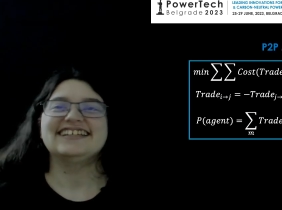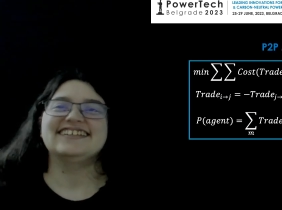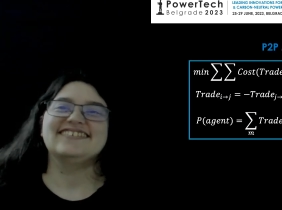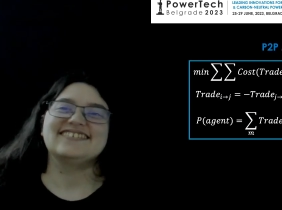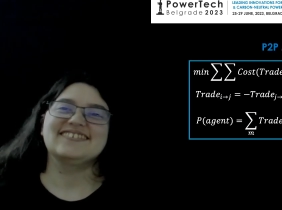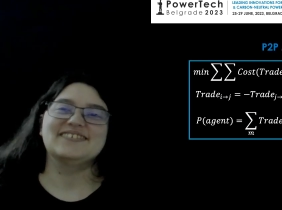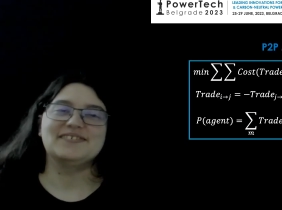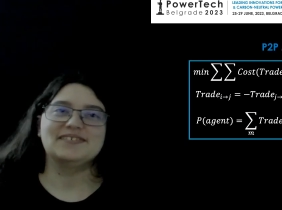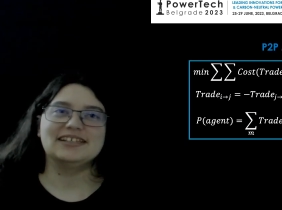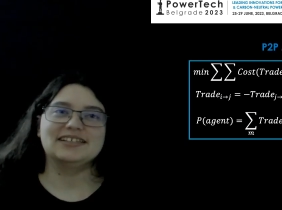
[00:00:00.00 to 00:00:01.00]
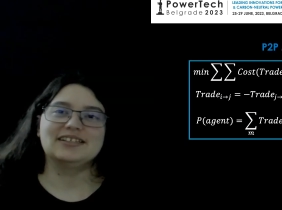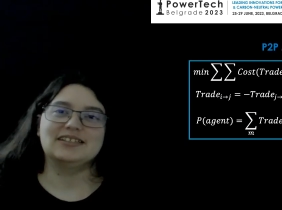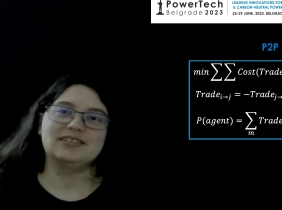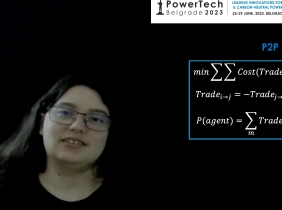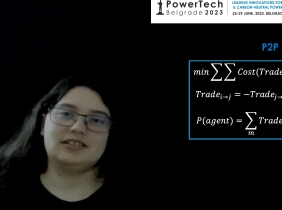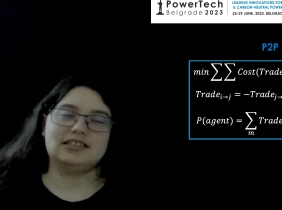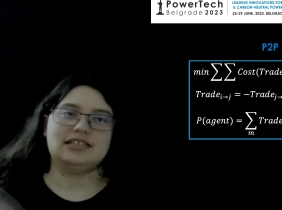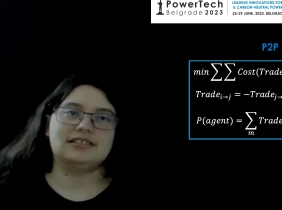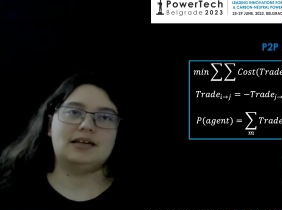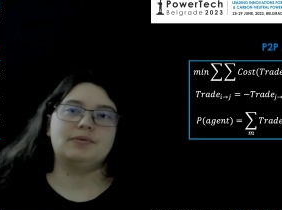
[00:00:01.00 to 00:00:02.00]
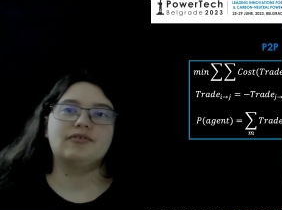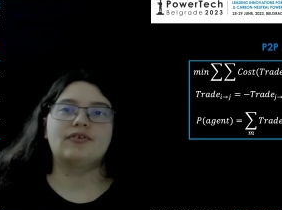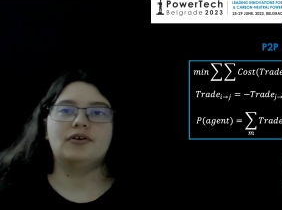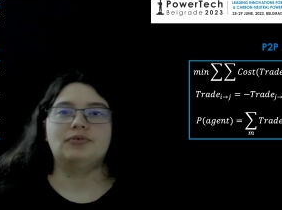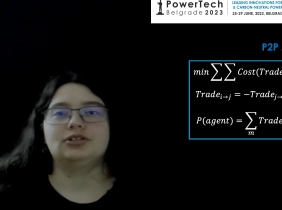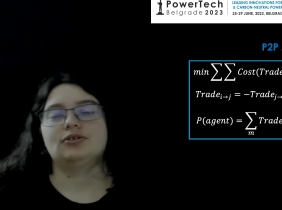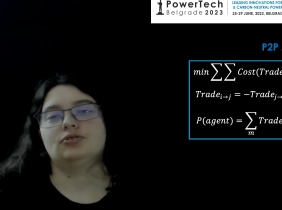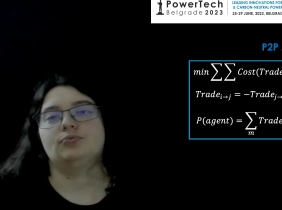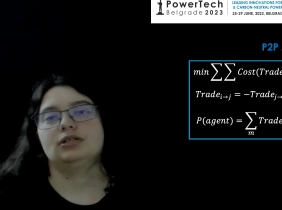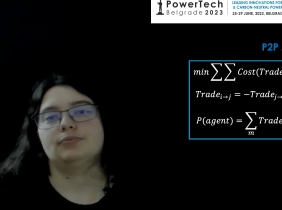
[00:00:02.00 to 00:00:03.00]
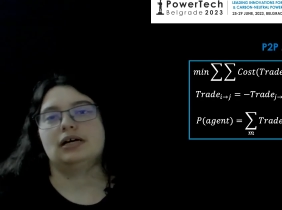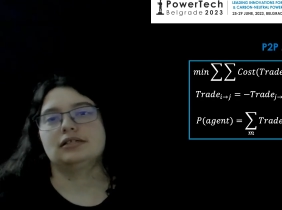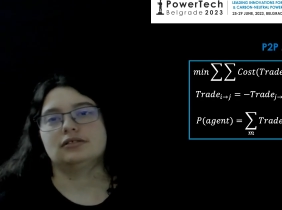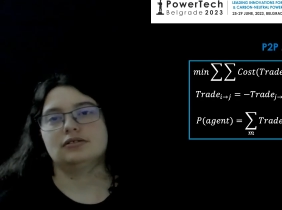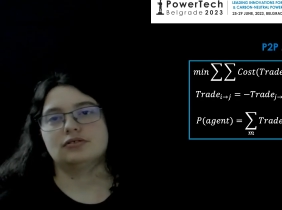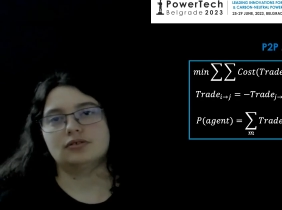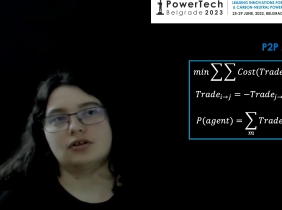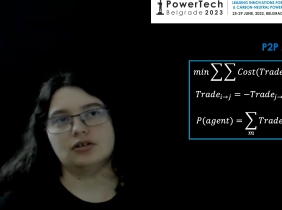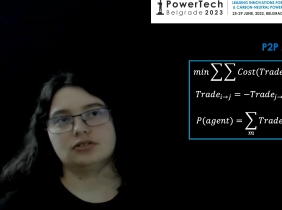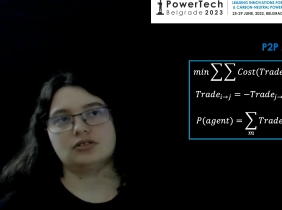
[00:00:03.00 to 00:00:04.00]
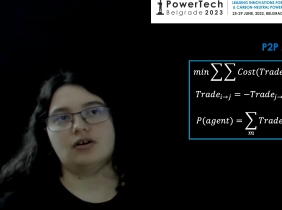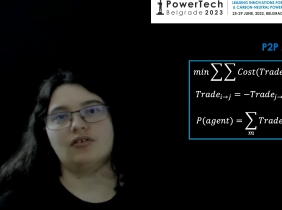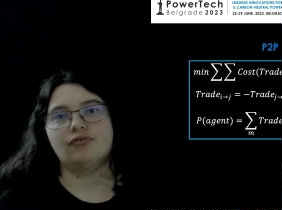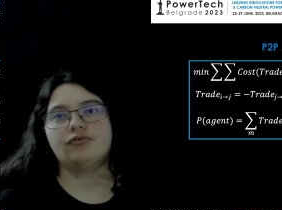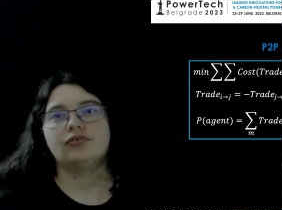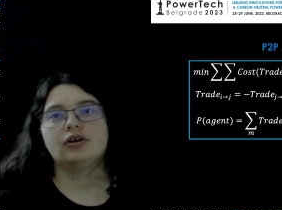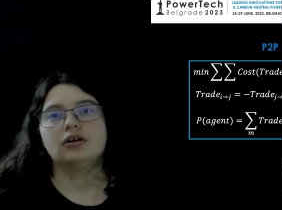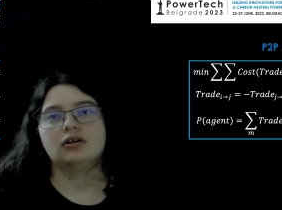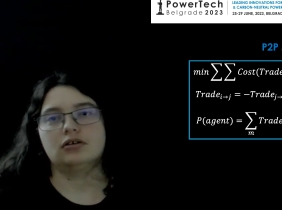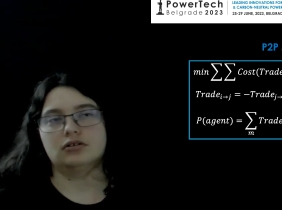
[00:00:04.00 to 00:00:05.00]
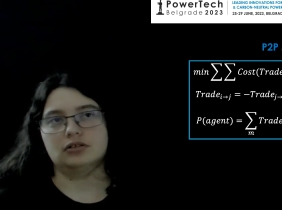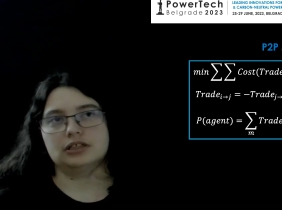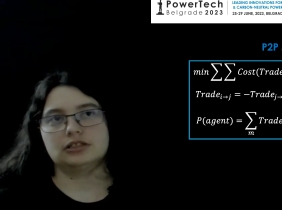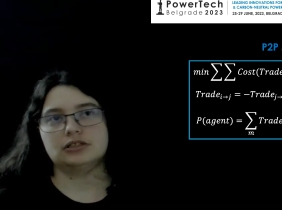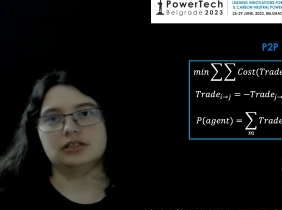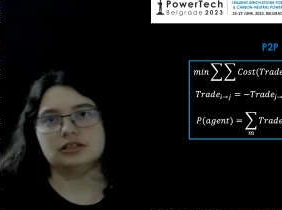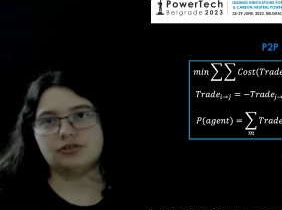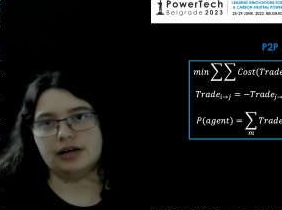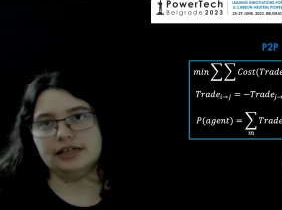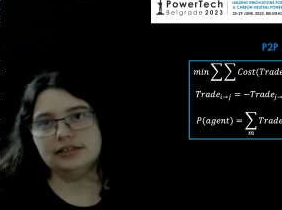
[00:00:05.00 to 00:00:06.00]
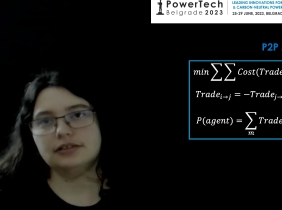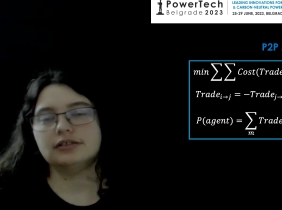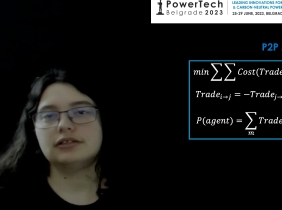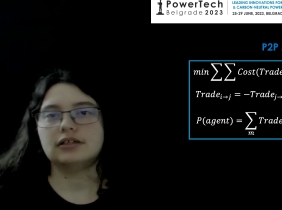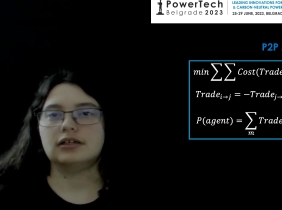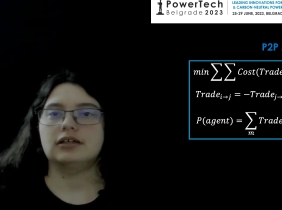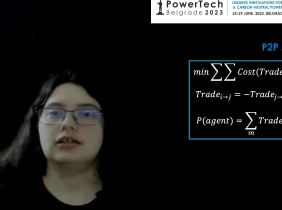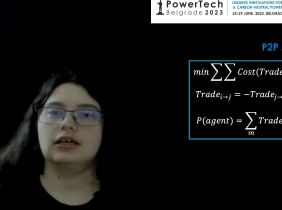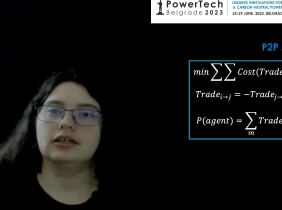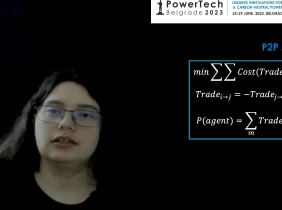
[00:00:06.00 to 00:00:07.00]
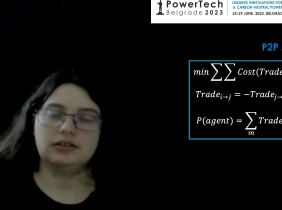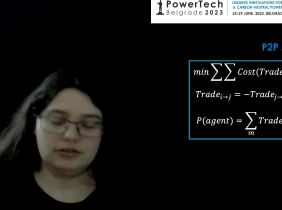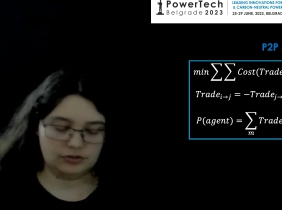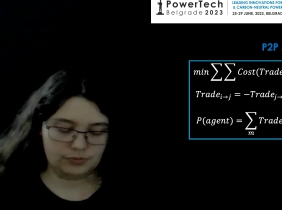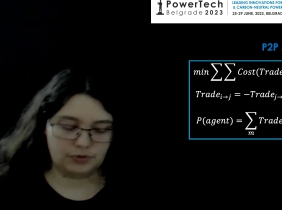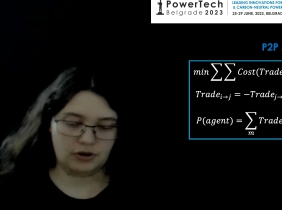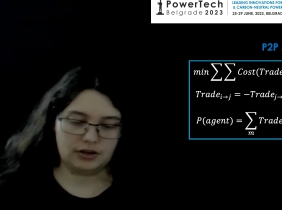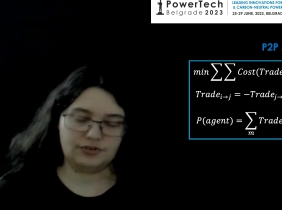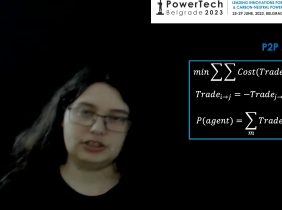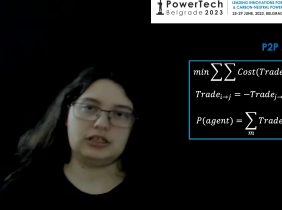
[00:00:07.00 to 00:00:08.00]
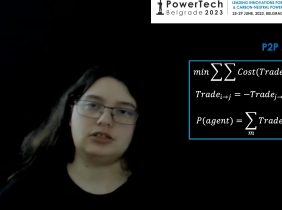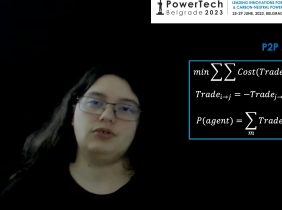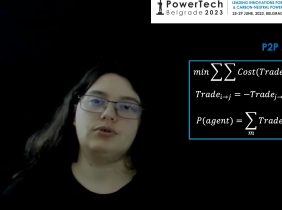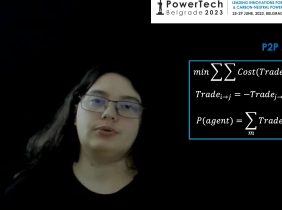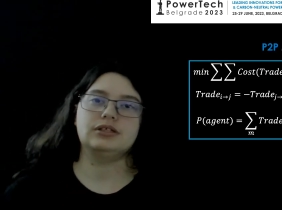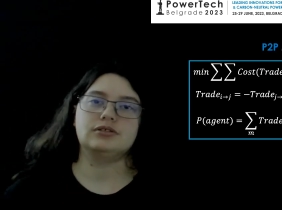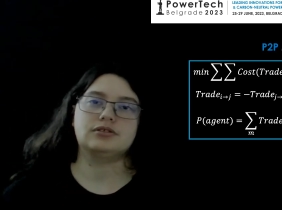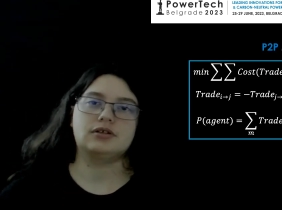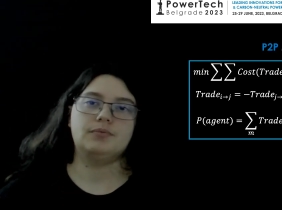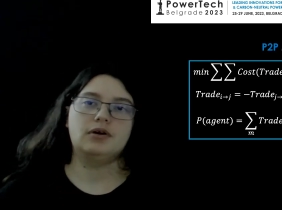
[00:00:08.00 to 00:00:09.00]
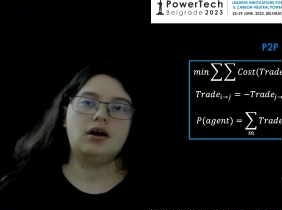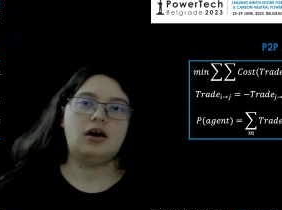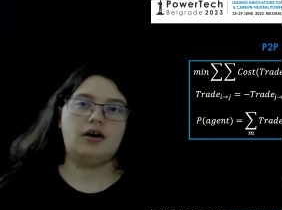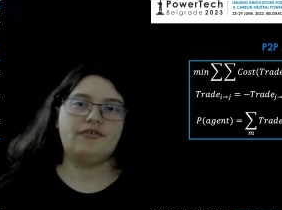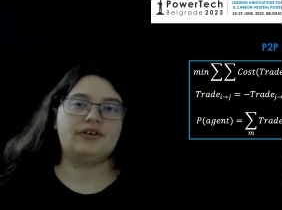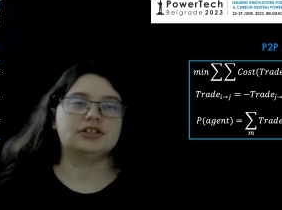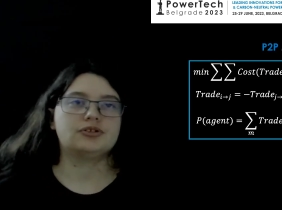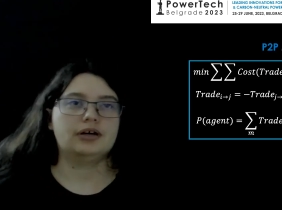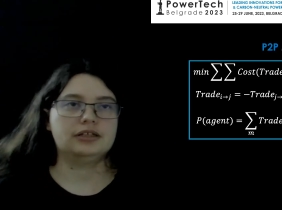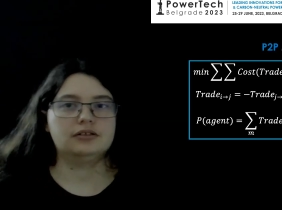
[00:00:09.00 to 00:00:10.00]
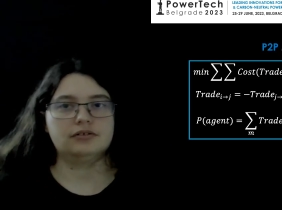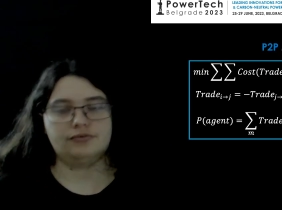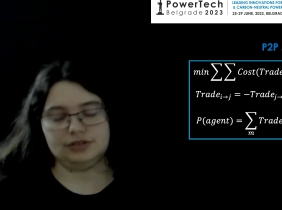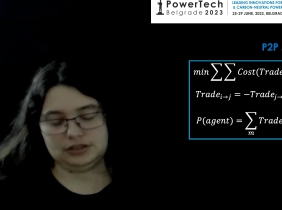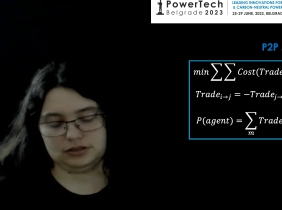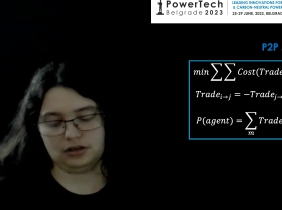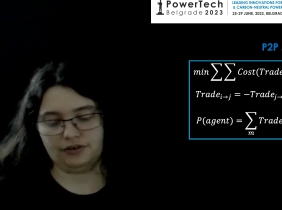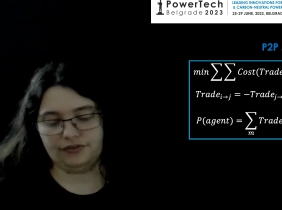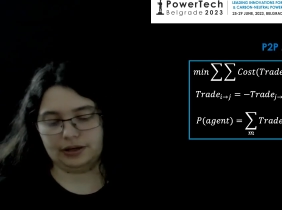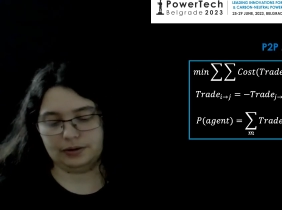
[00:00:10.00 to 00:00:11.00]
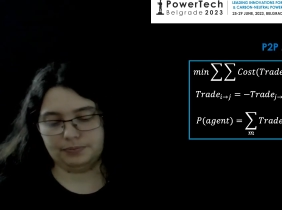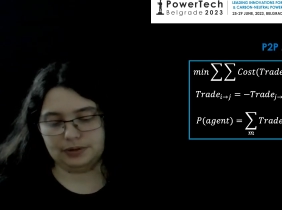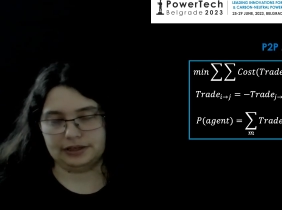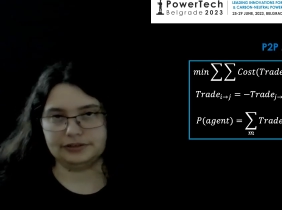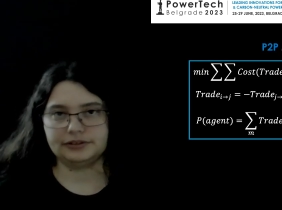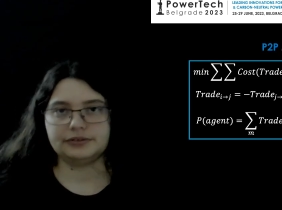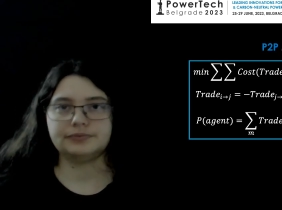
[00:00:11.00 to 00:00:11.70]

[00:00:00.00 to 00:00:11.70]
So we, as I said before, we try to minimize the cost of each trade, and the power of each agent will be the sum of their trade with all their peers.